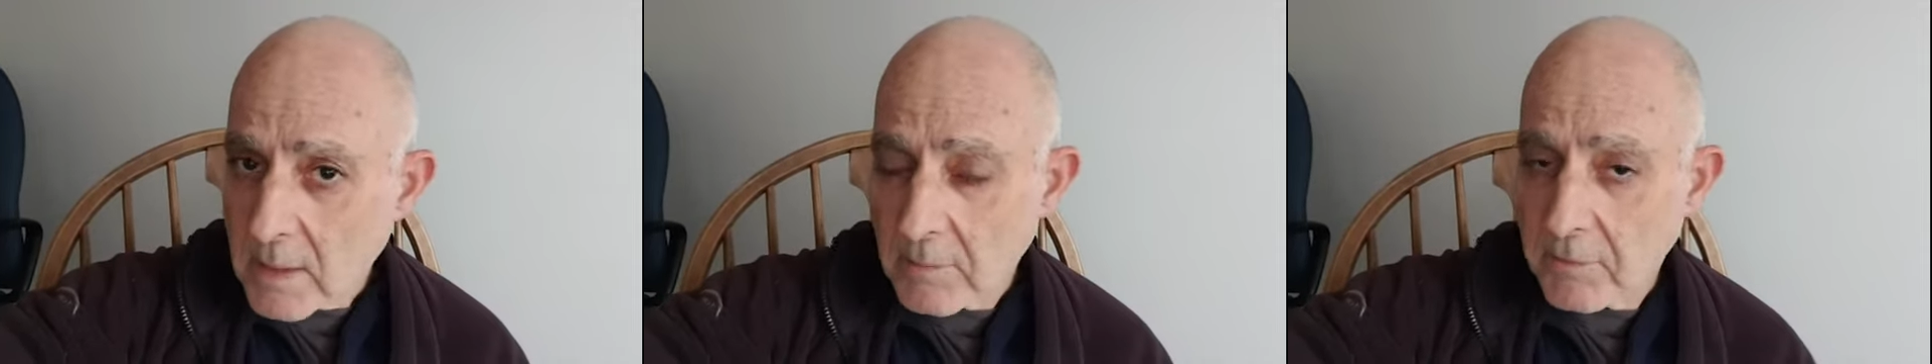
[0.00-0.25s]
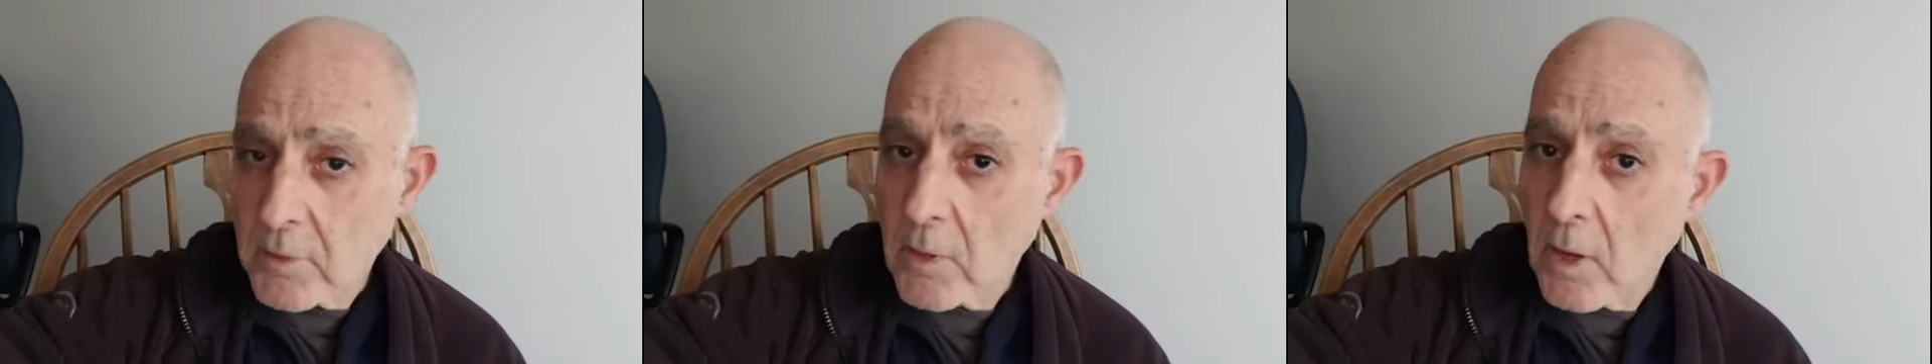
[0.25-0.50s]

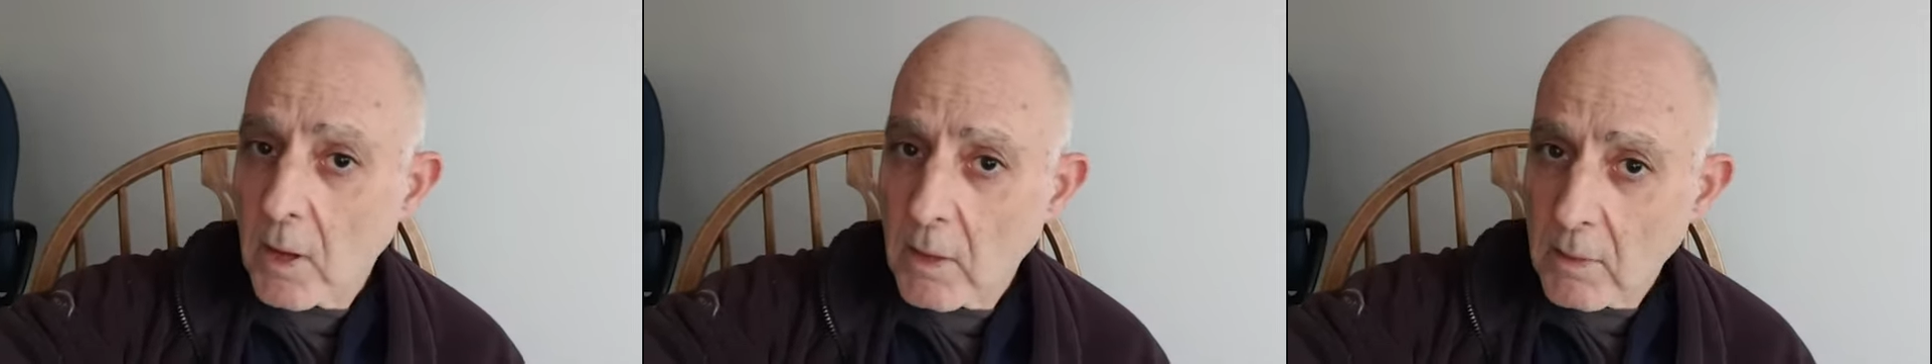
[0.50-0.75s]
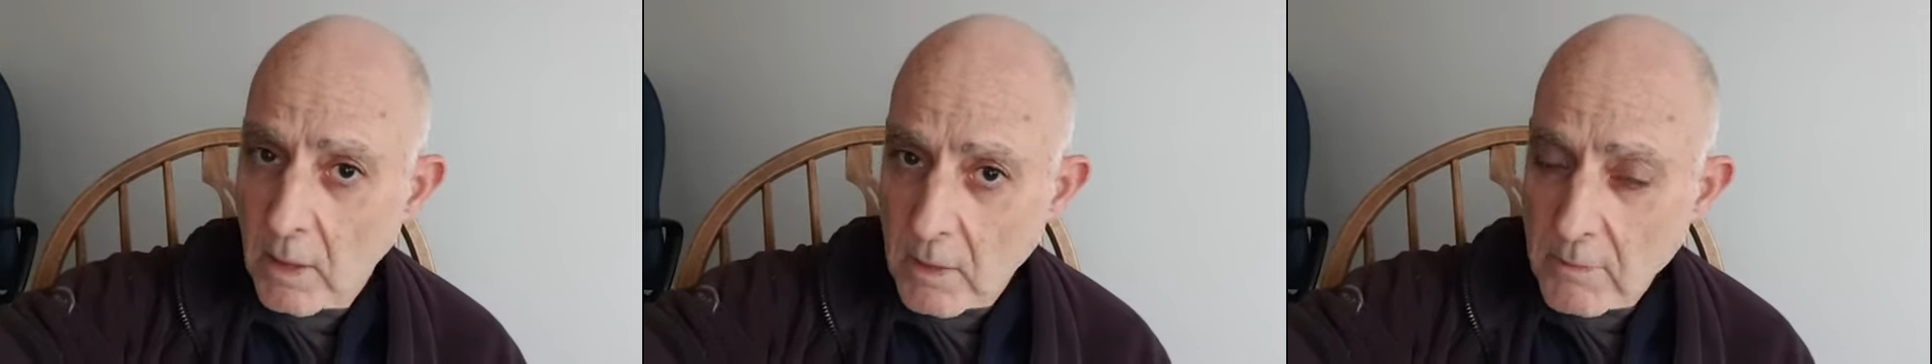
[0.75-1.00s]
if you
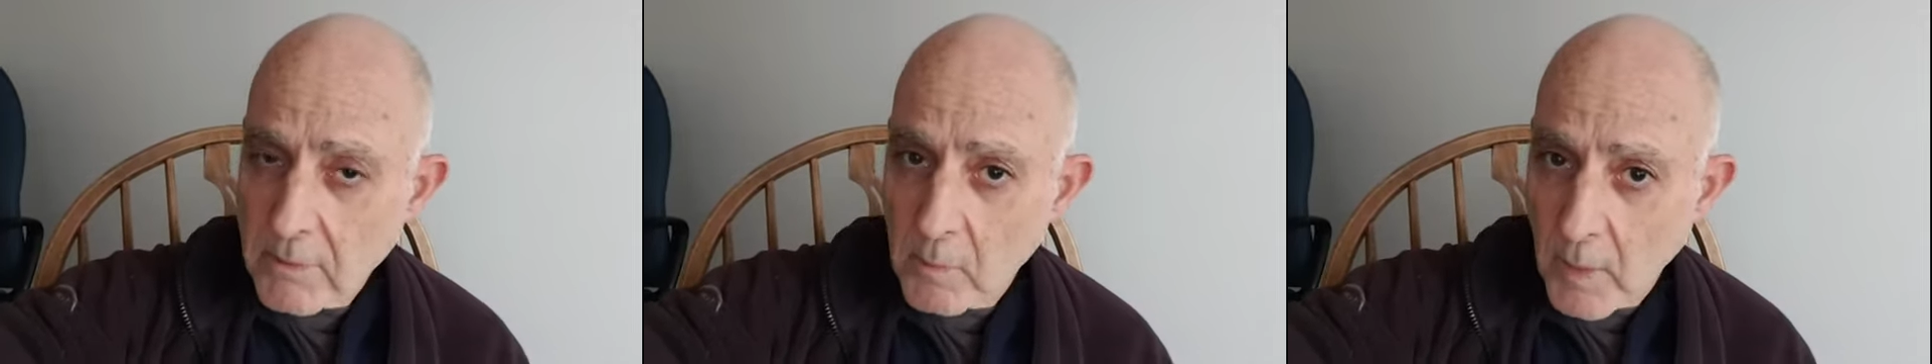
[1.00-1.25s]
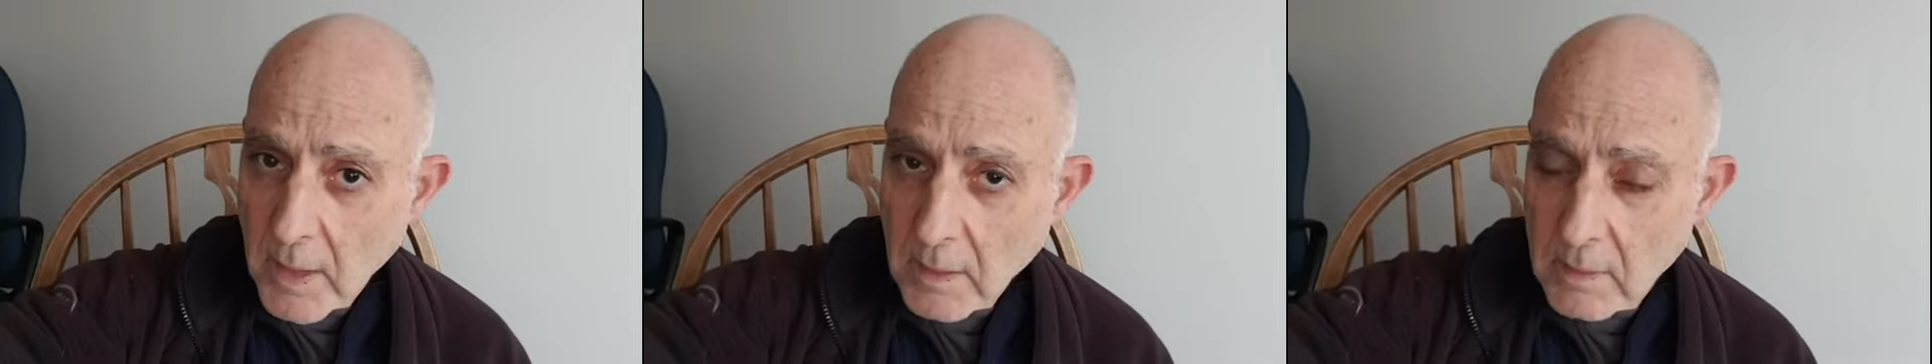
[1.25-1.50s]
are
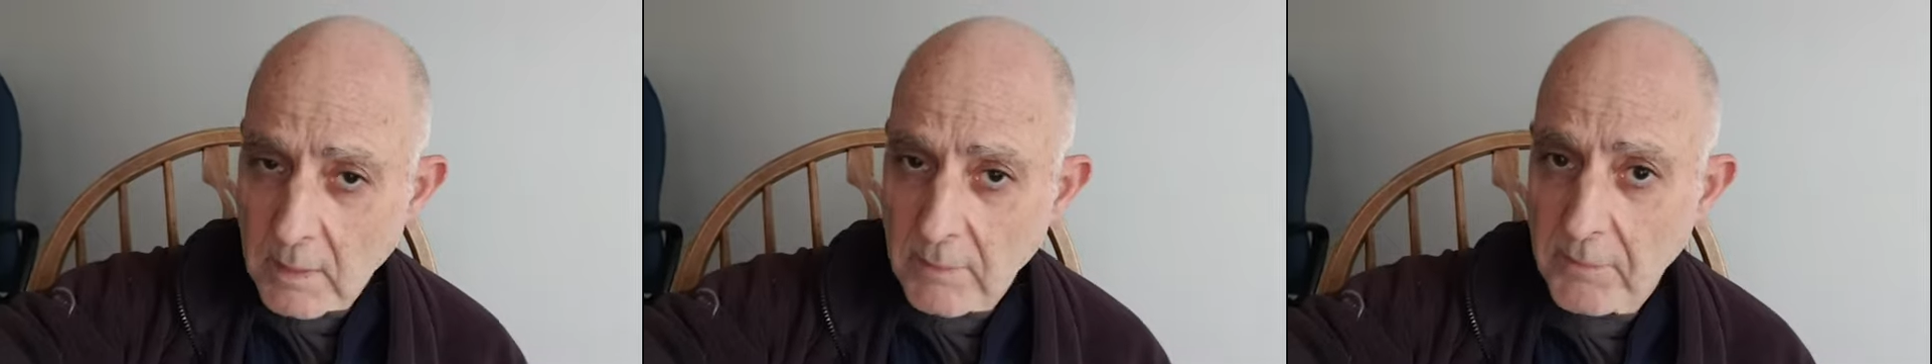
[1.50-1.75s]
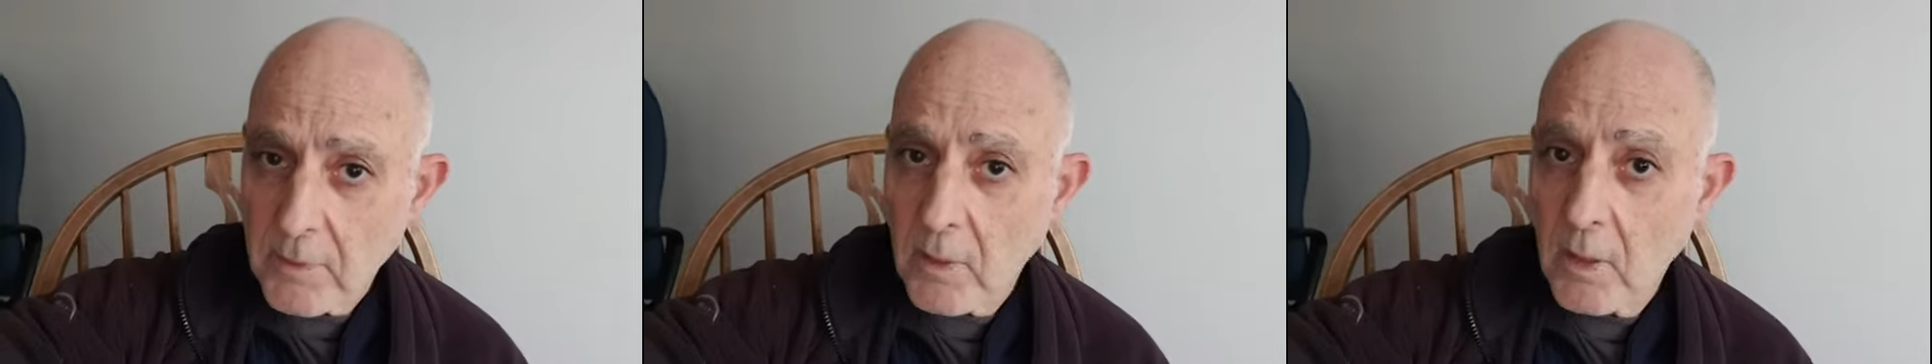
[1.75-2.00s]
overweight,
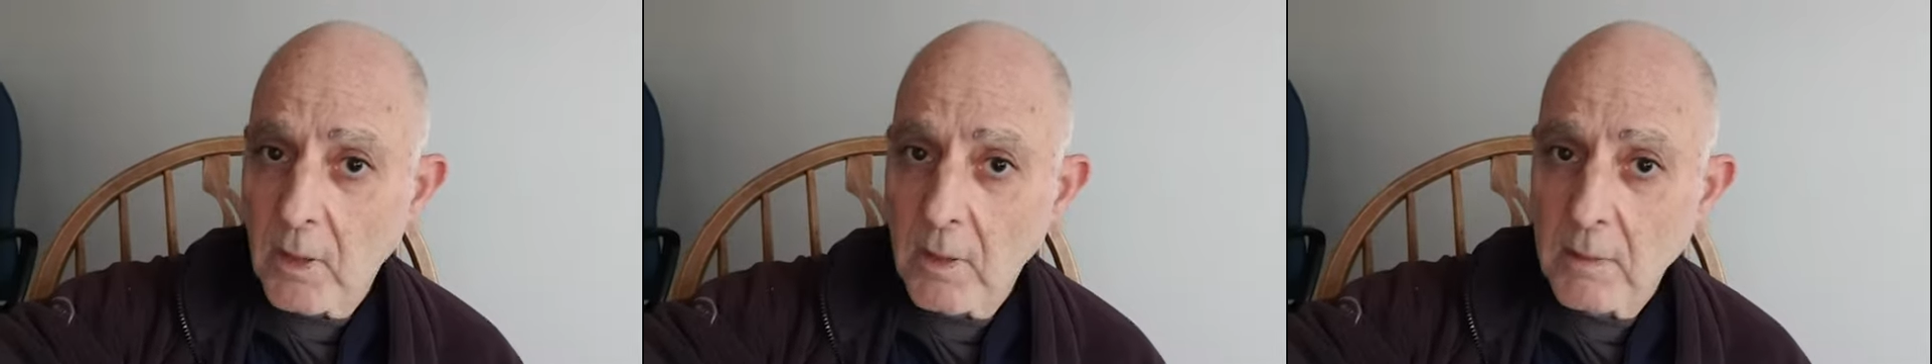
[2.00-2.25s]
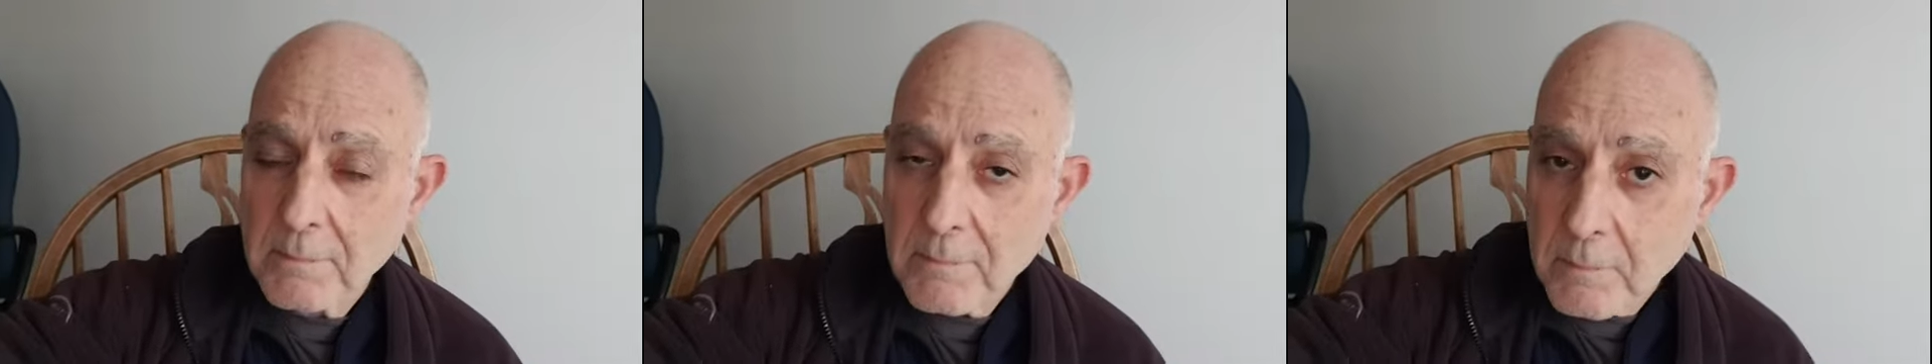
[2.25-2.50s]
if you are